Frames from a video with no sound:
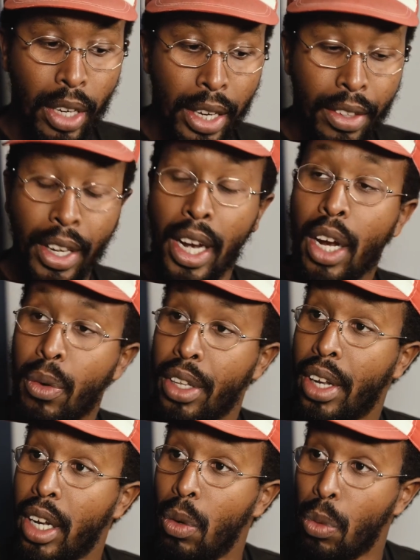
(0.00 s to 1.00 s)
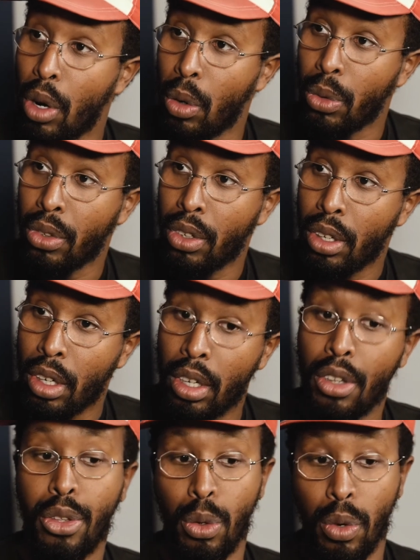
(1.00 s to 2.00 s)
a diary that he wrote
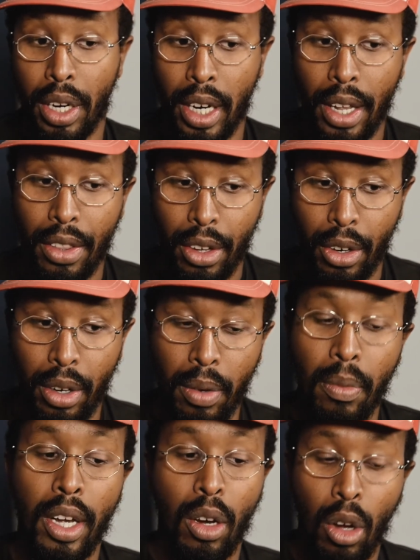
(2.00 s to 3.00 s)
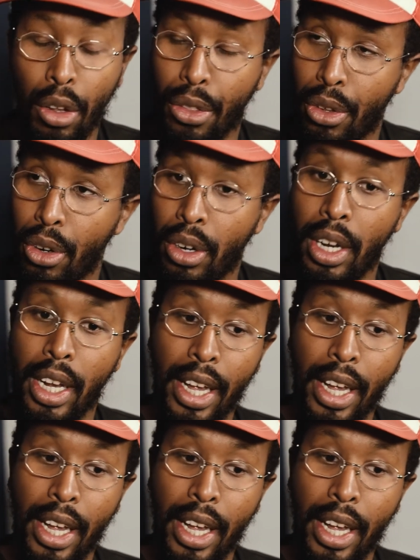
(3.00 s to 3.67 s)
through another author.